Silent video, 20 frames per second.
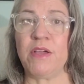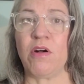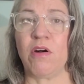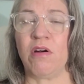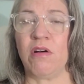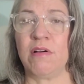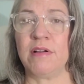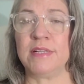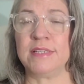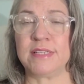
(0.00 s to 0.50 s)
be
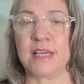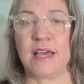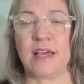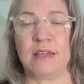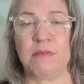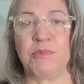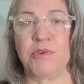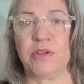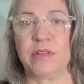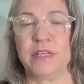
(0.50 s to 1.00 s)
on
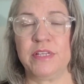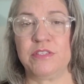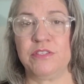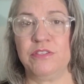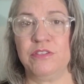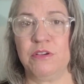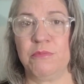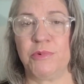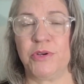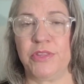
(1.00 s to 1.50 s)
time or at
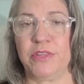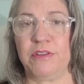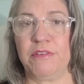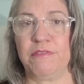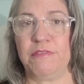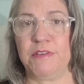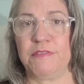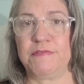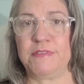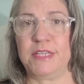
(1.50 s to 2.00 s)
least no more
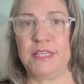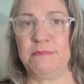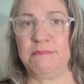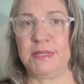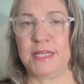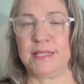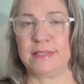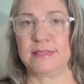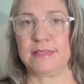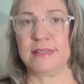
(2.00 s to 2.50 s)
than 15
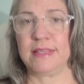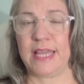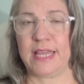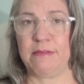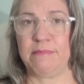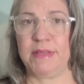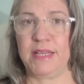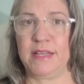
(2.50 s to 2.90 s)
minutes late,